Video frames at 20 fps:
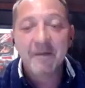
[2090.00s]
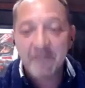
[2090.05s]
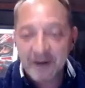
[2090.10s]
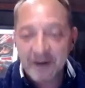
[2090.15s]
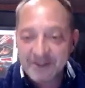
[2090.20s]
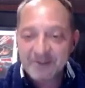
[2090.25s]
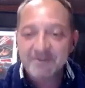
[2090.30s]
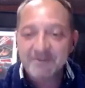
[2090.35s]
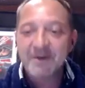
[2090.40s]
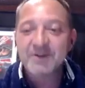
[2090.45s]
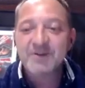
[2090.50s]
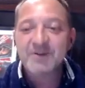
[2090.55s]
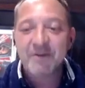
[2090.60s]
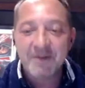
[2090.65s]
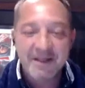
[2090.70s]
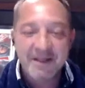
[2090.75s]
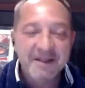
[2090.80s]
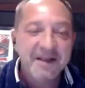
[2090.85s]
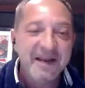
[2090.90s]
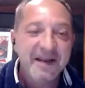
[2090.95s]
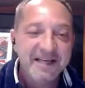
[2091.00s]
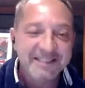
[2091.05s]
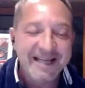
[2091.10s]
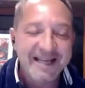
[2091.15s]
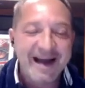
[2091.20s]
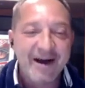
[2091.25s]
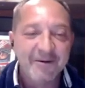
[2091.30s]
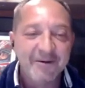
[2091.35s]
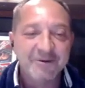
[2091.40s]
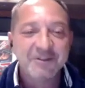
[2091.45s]
Most probably in the next
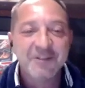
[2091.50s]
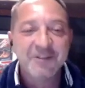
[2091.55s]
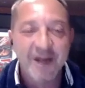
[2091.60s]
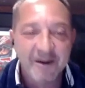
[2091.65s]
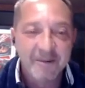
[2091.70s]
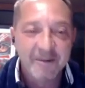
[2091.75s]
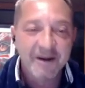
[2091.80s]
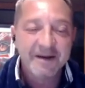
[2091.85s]
hour or so.